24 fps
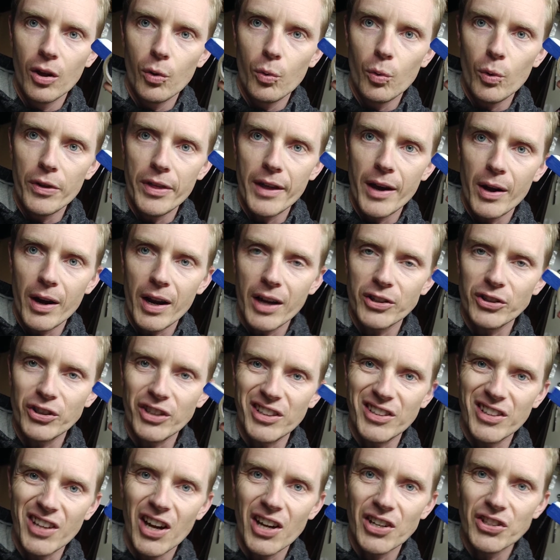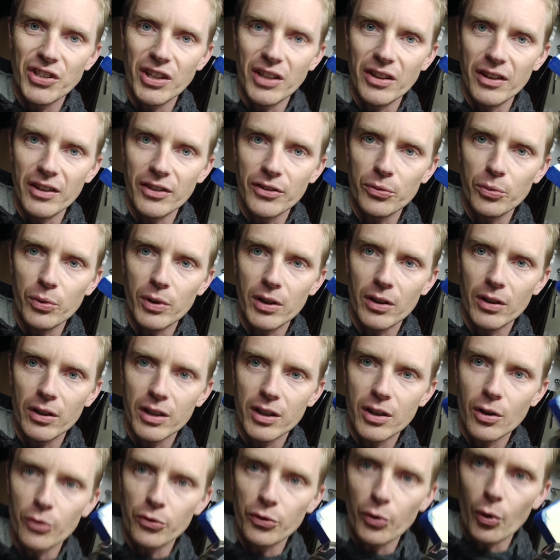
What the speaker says: without actually touching this wheel. It goes